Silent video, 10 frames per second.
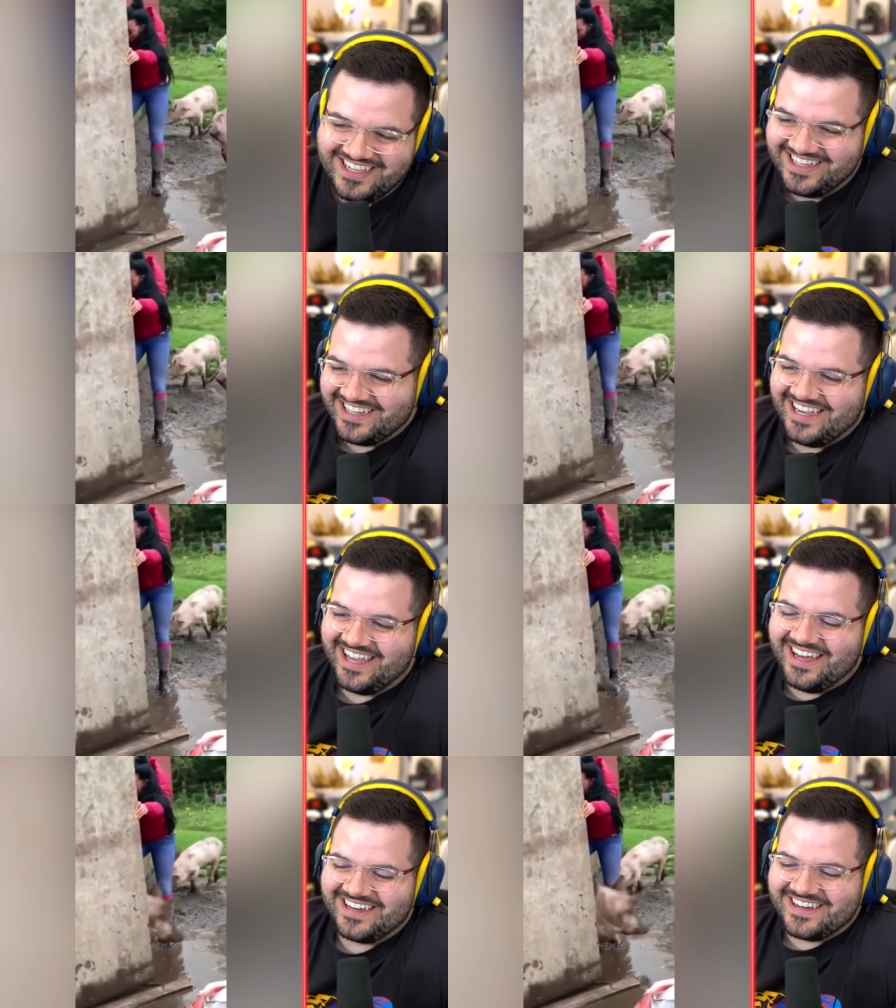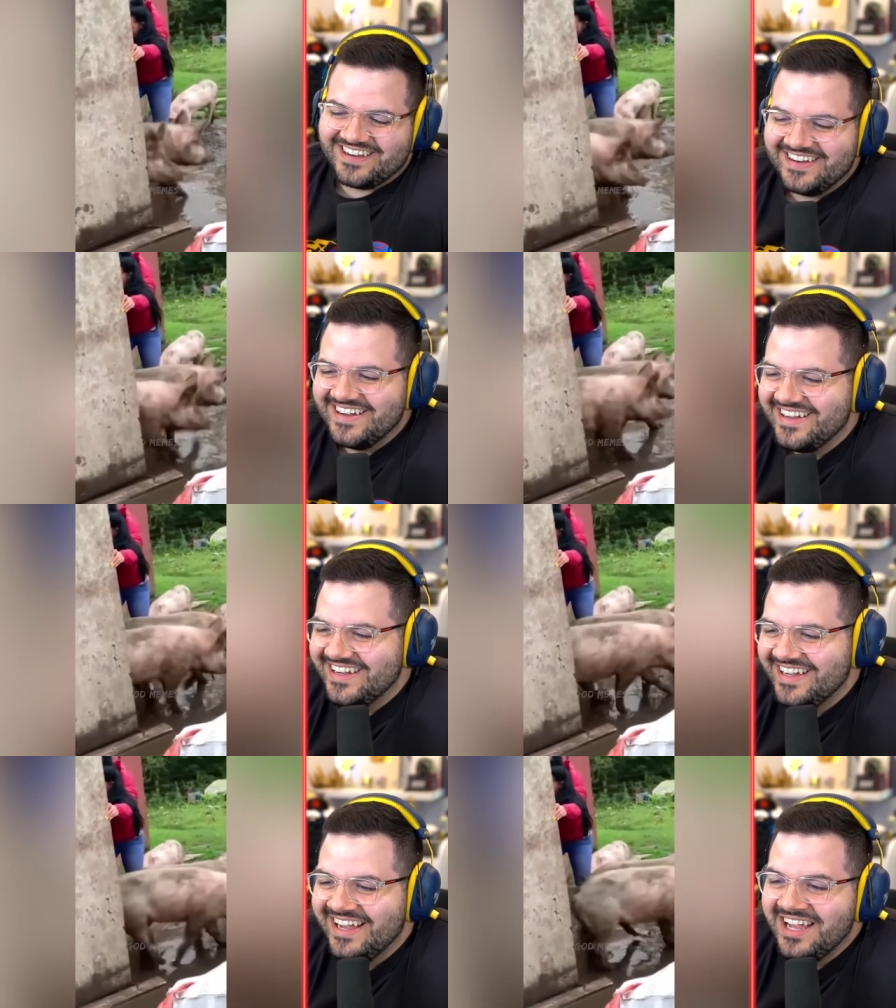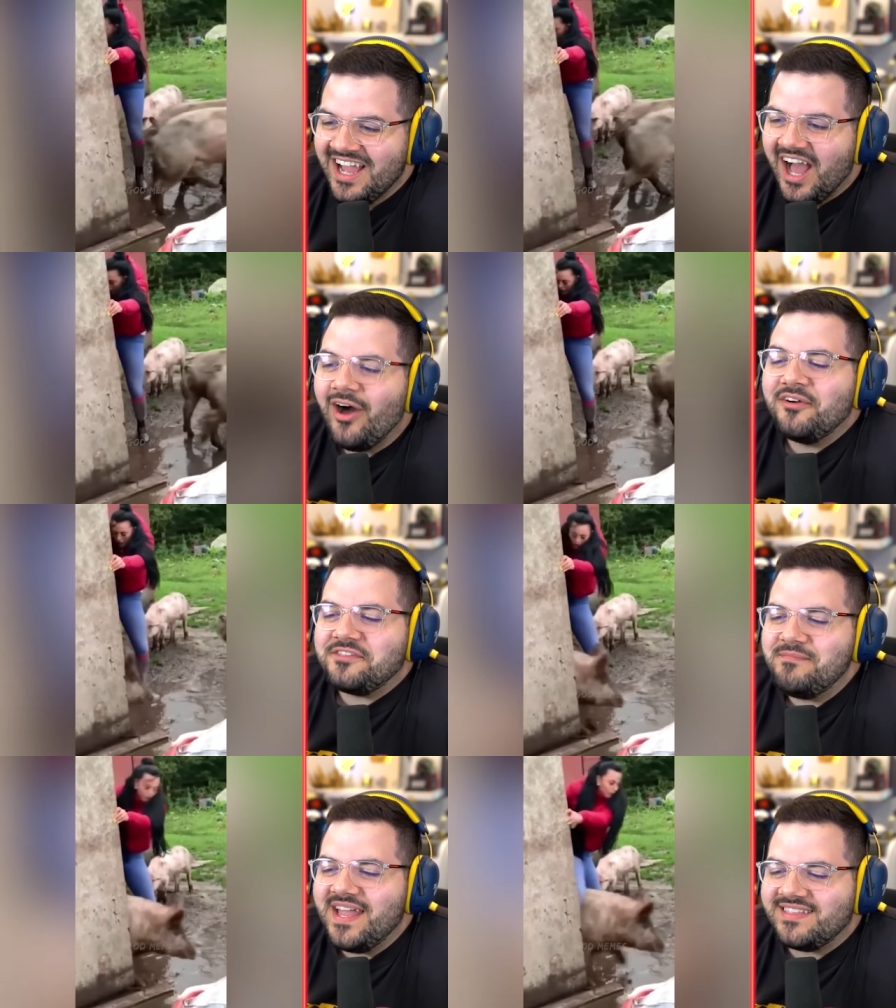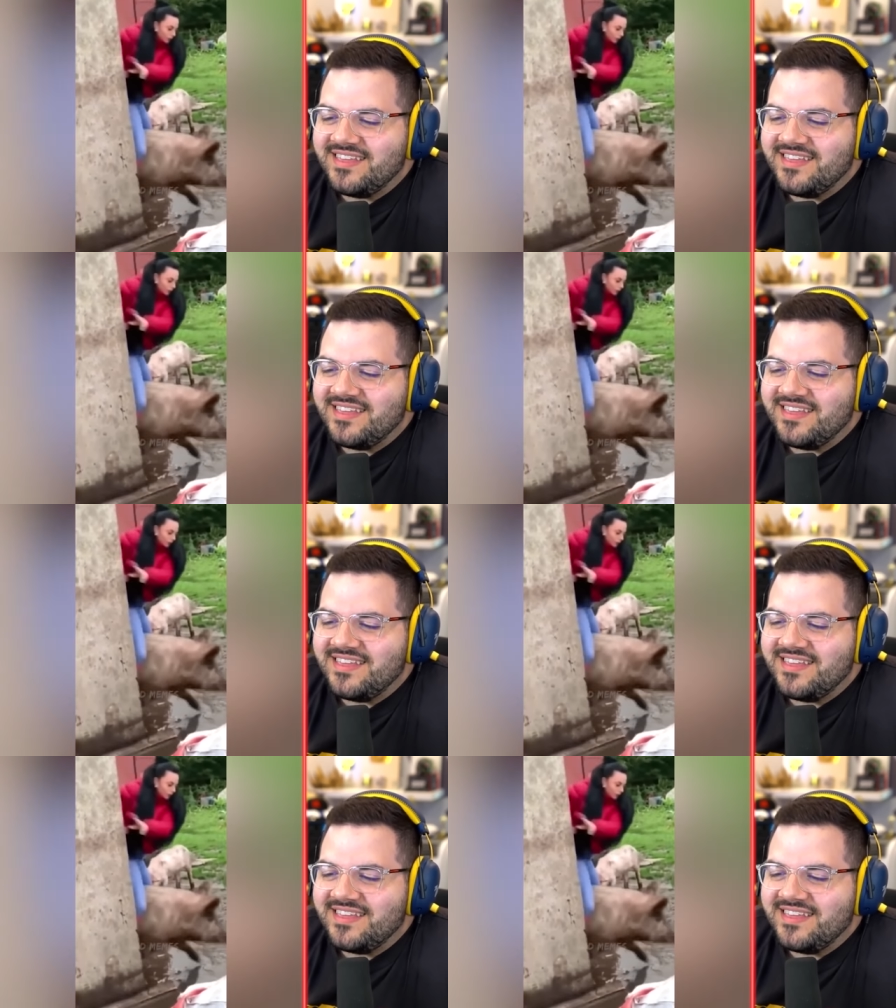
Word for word: Yeah. Oh, it's me and